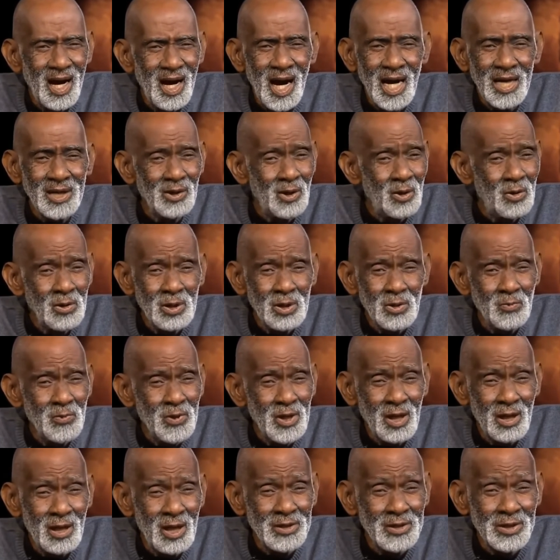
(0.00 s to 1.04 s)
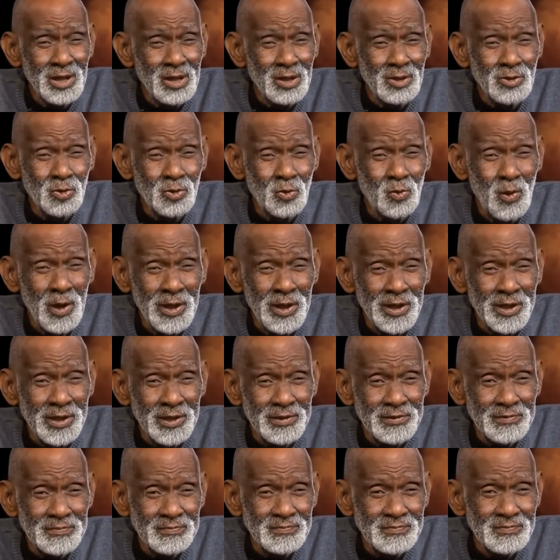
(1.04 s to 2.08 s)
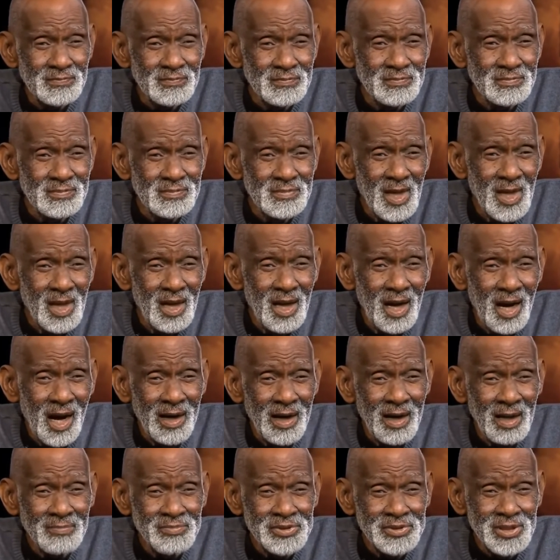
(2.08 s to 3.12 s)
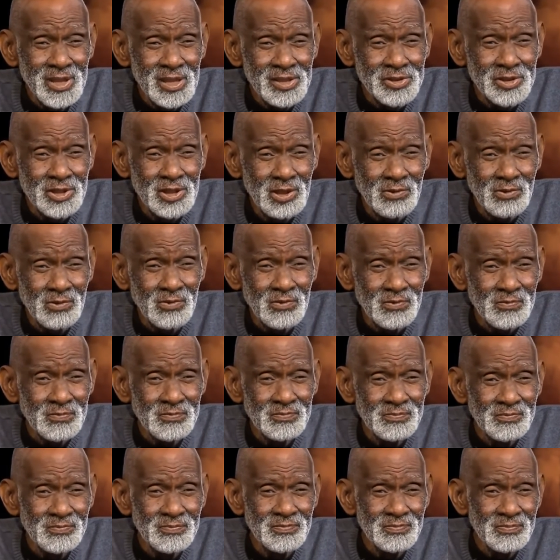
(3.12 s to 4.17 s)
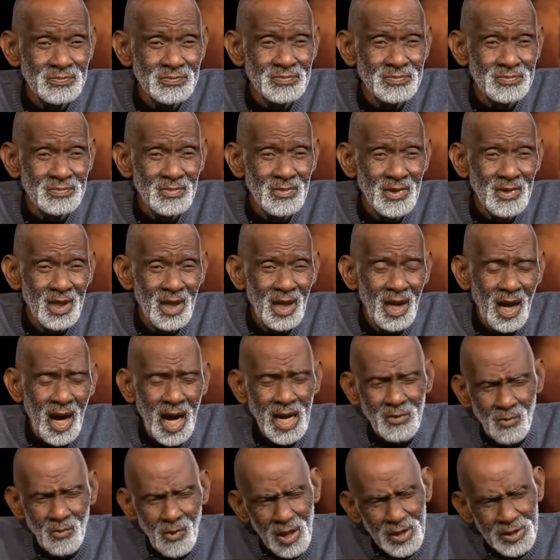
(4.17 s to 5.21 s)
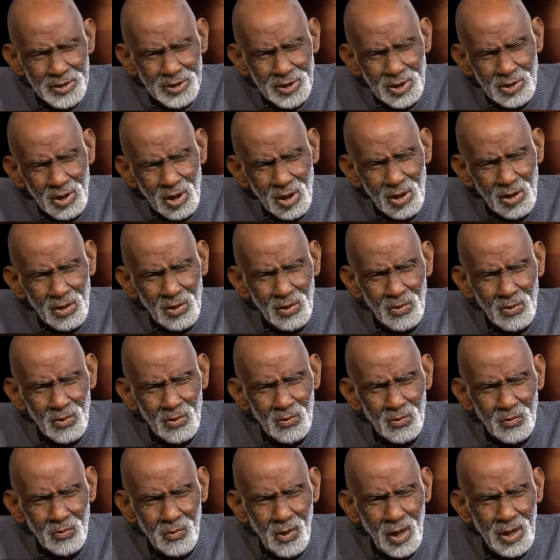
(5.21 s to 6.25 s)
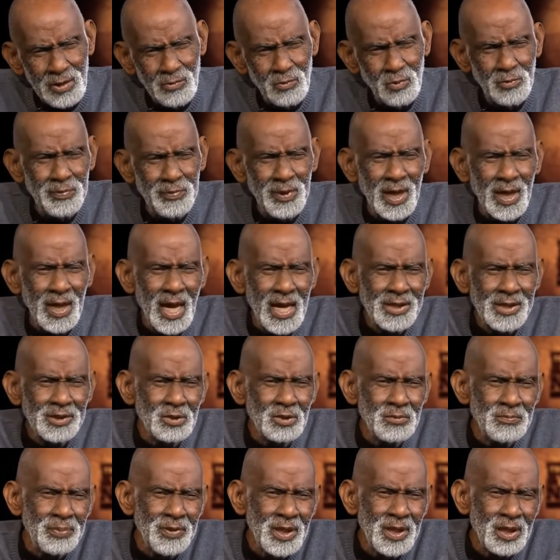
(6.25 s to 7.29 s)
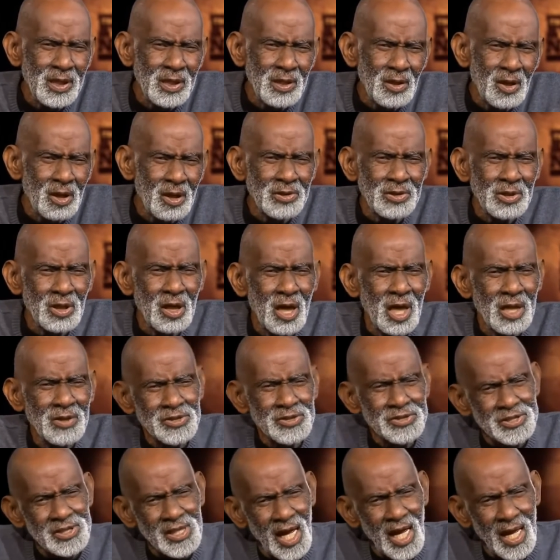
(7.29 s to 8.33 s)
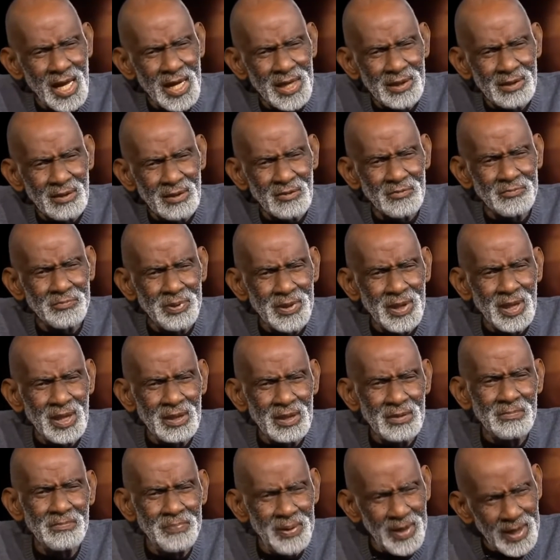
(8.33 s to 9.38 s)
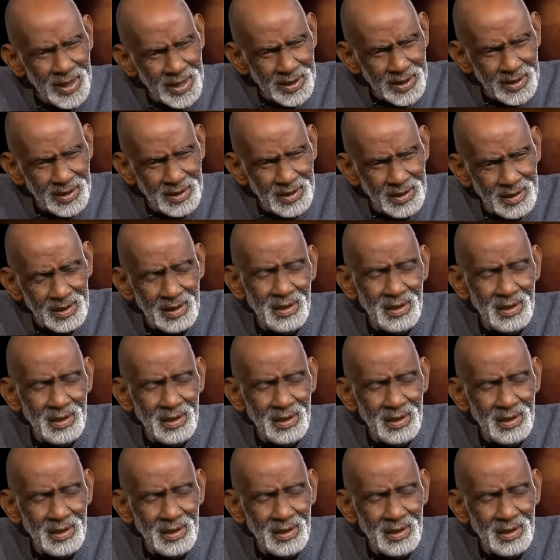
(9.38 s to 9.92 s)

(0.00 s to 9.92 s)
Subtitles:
I only weigh 120, and I'm 6'2". I wanted to know what it would be like to be on the other side of being big.